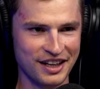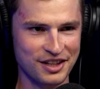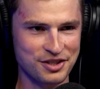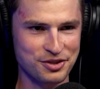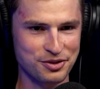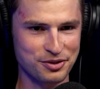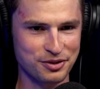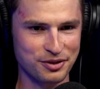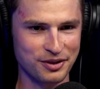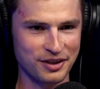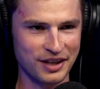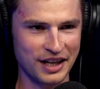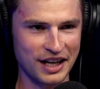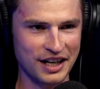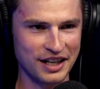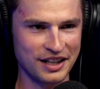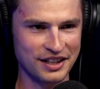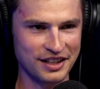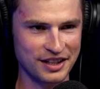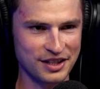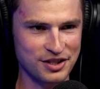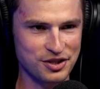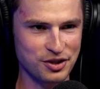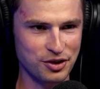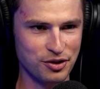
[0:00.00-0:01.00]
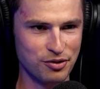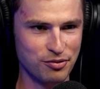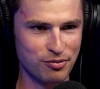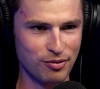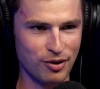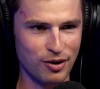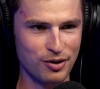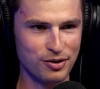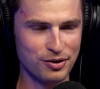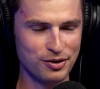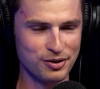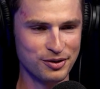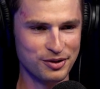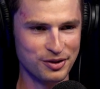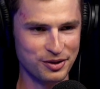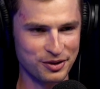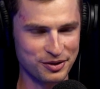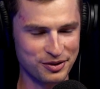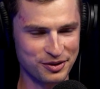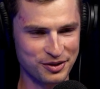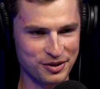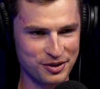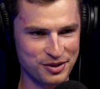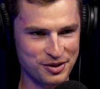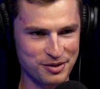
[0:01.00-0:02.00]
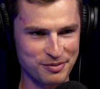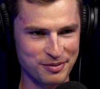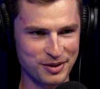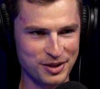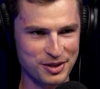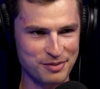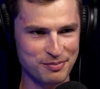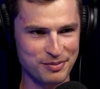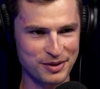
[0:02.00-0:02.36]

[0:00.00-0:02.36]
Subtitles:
actual getting things to grow, not so much.